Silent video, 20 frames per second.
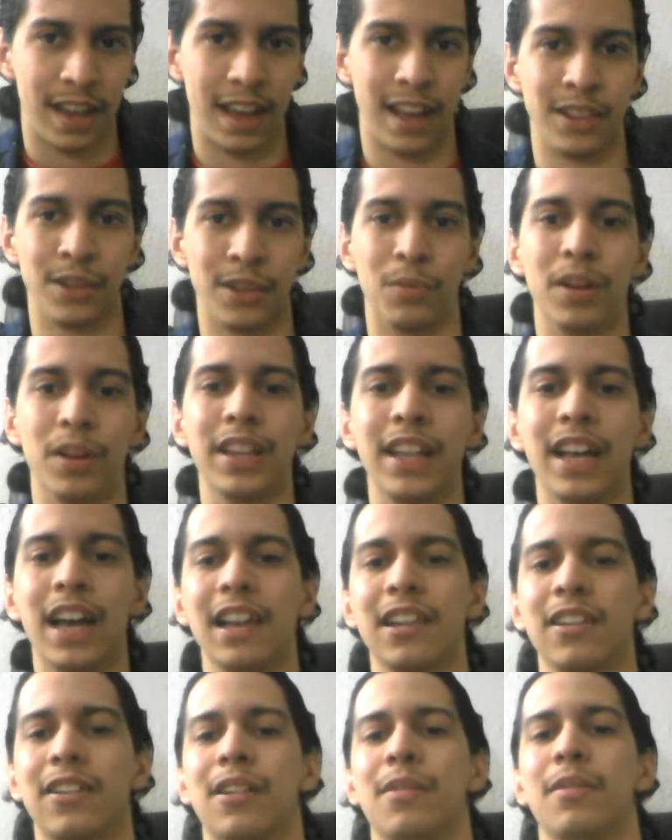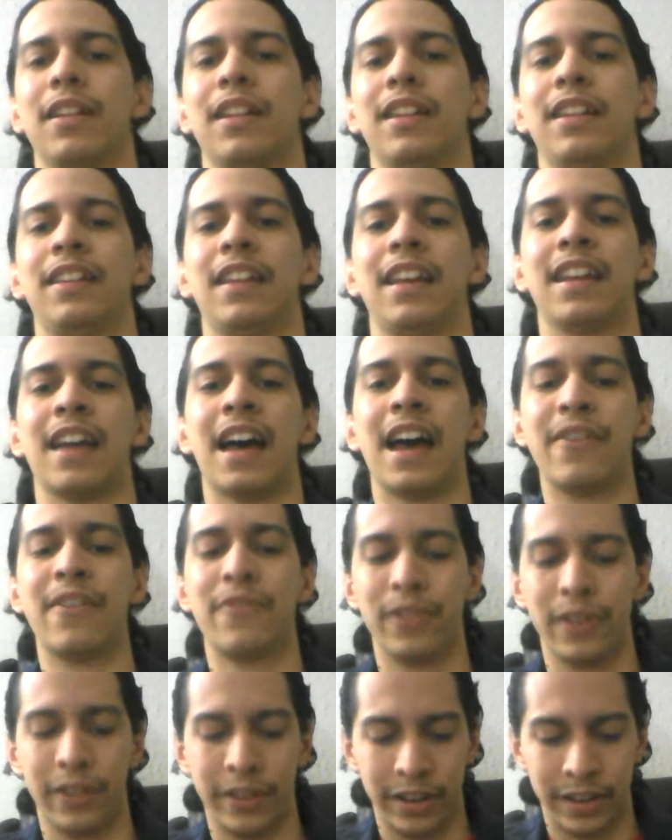And the one thing I learned,
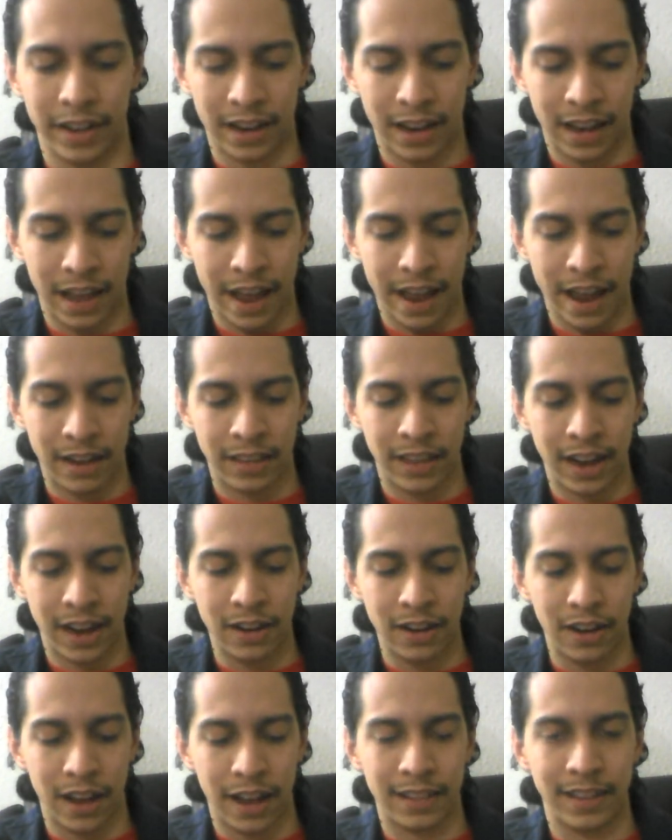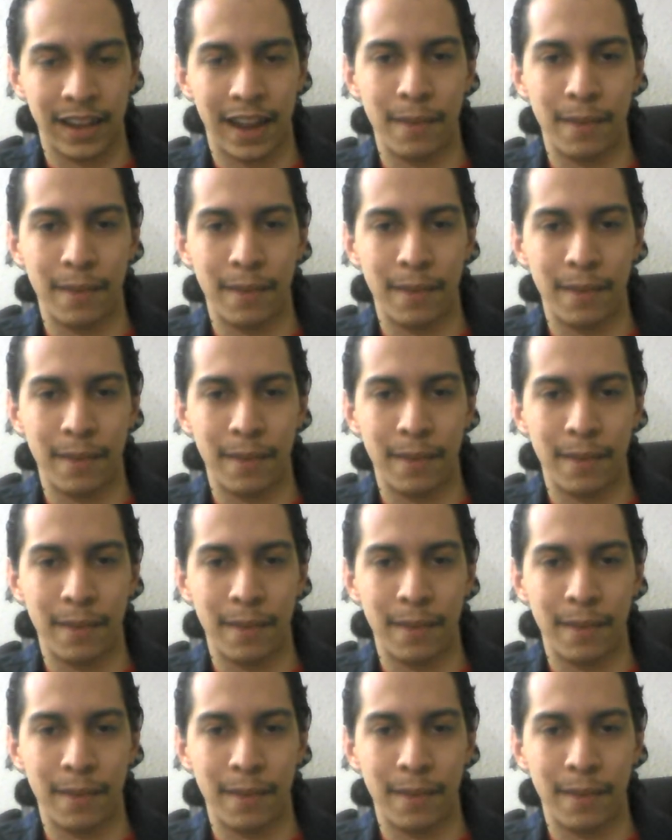and